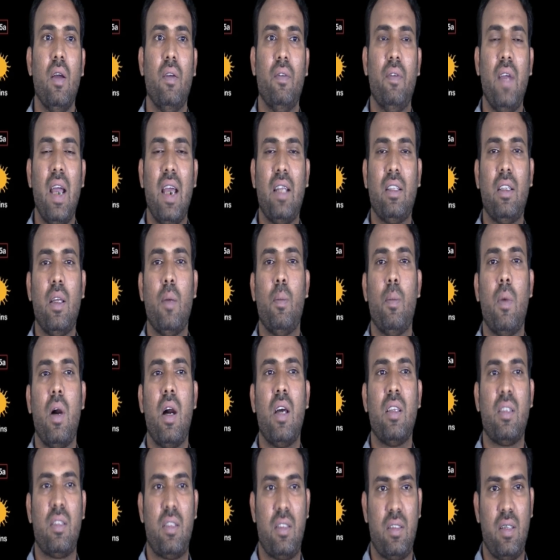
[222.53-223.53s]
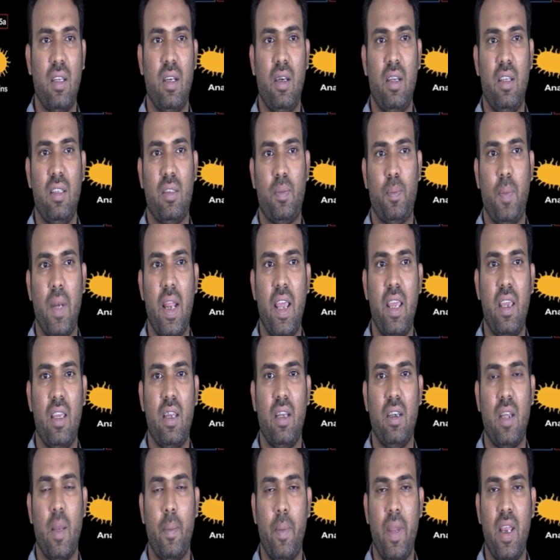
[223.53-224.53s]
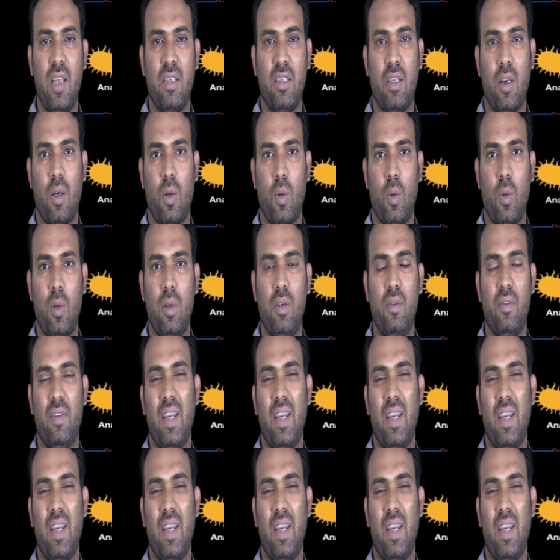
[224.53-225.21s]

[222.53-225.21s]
where the mast cell is playing a major role,